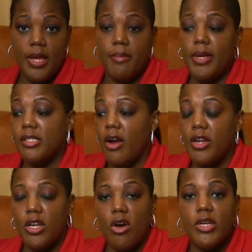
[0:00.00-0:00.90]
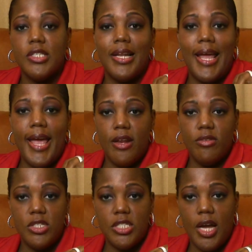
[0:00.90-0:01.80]
because I already know it's going to handle
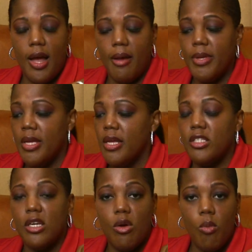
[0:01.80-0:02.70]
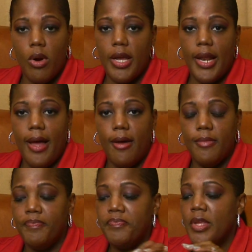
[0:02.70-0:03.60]
the job, it's going to work it out,